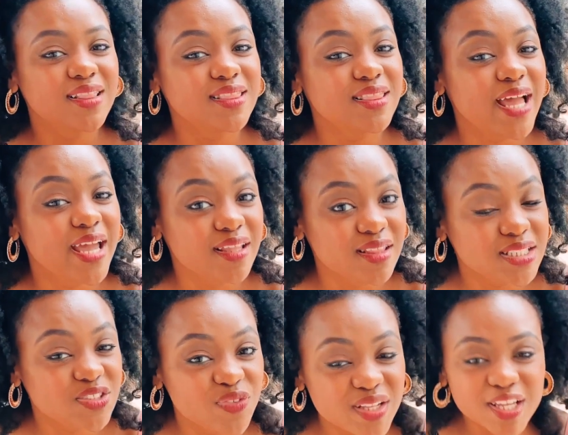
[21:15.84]
like
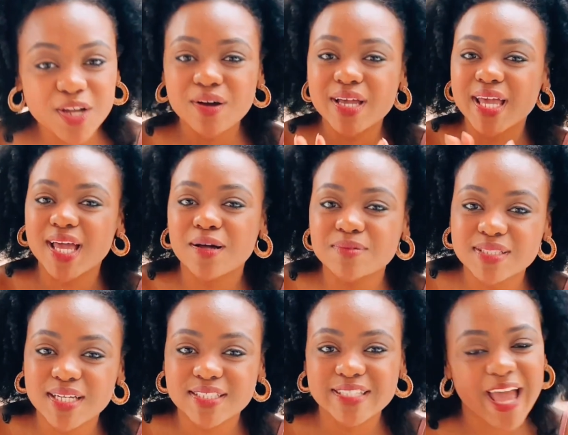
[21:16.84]
this video. It helps
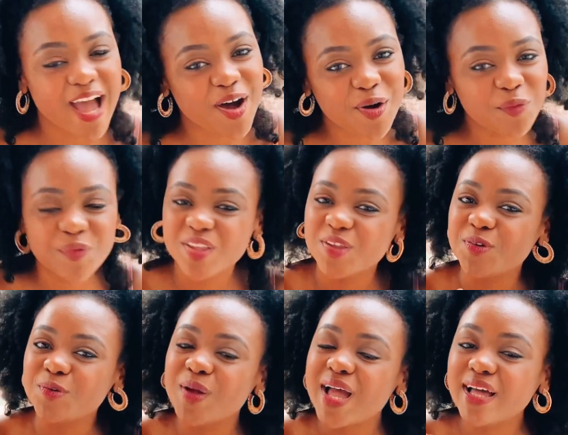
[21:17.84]
us out. When
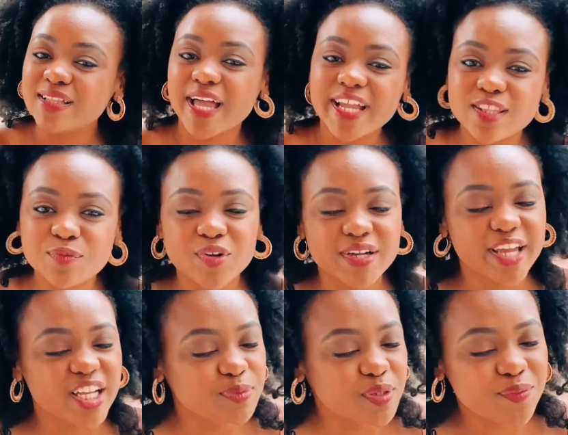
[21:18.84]
you like, the more
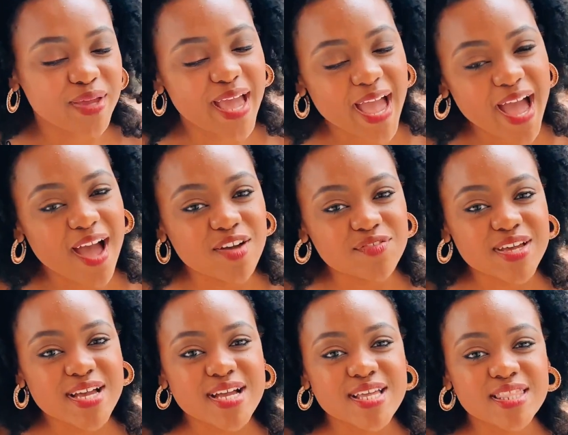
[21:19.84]
engagement we have,
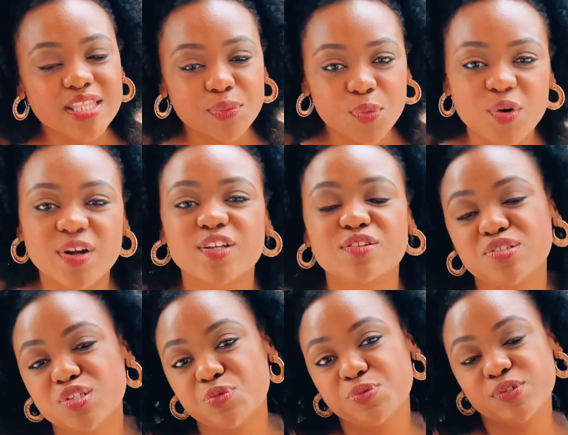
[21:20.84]
the more
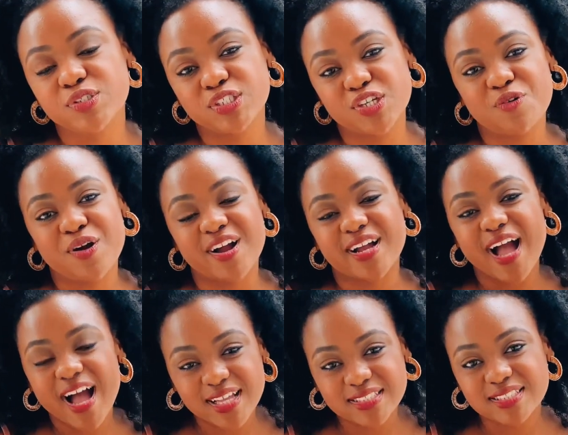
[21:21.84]
YouTube will show our
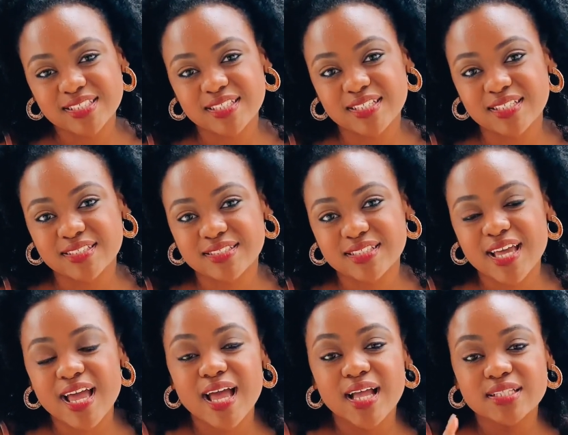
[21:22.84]
content.
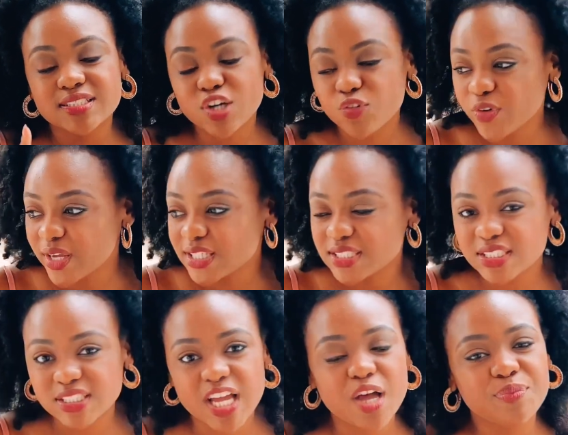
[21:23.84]
Don't forget to
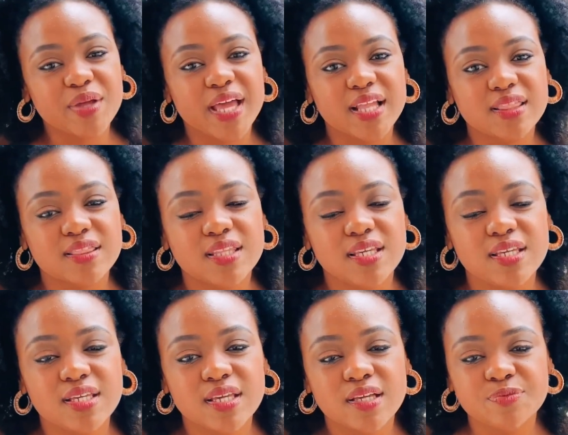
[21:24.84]
shop at the